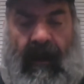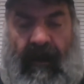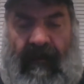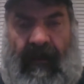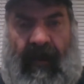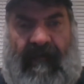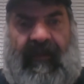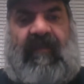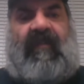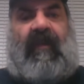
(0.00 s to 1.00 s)
uh, of,
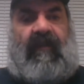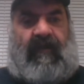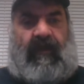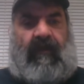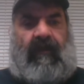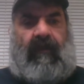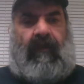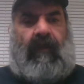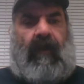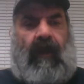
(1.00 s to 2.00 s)
of its citizens
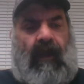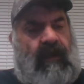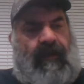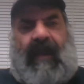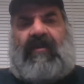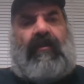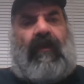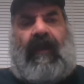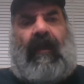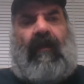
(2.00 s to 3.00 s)
to make
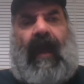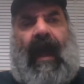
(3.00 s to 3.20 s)
sure that you're